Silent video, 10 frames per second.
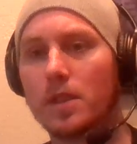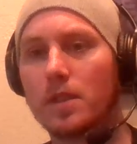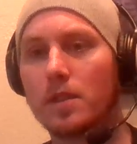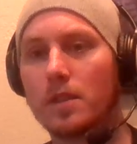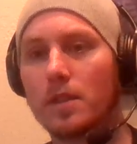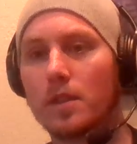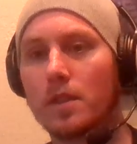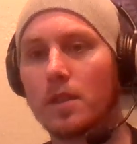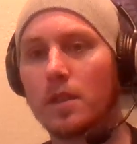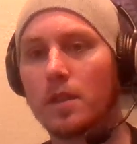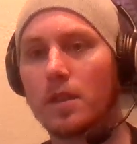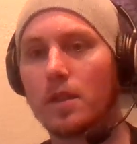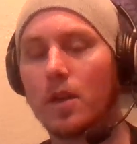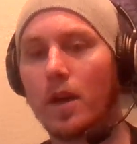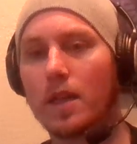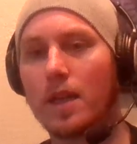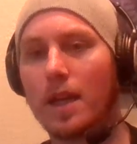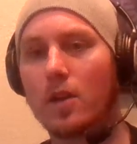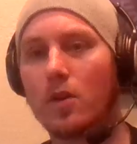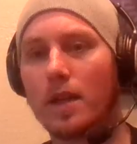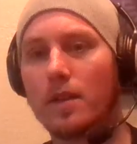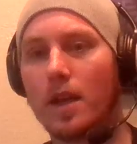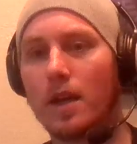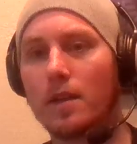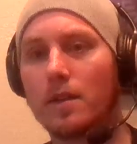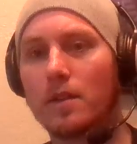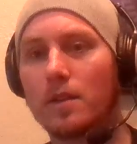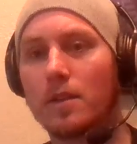me. Oh, I can kind of go like that.